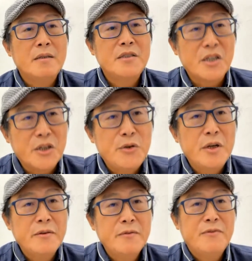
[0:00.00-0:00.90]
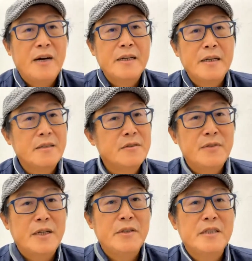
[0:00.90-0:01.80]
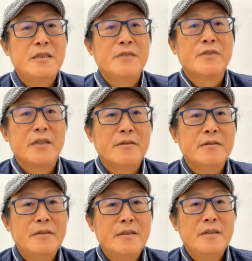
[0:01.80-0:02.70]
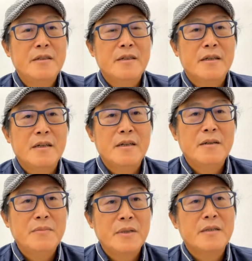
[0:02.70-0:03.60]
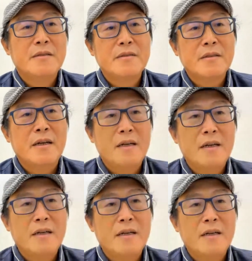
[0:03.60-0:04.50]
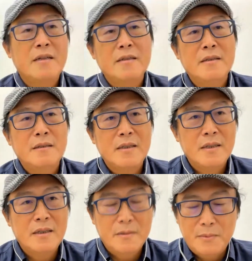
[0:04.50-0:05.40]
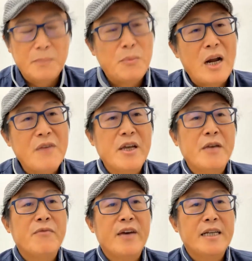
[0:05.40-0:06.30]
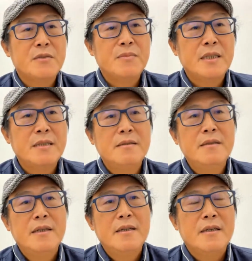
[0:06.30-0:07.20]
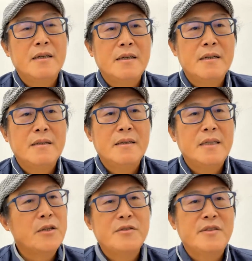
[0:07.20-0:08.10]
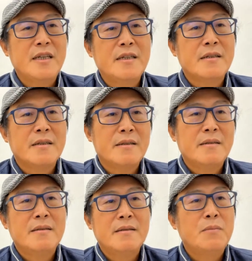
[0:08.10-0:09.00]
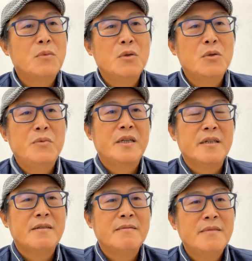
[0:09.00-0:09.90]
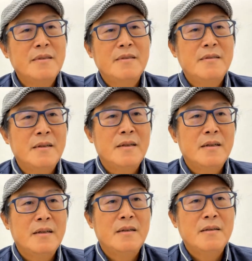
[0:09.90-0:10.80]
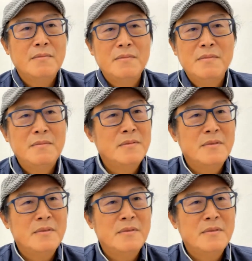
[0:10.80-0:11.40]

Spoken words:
because securing funding is very difficult because the private investment they don't think the movie can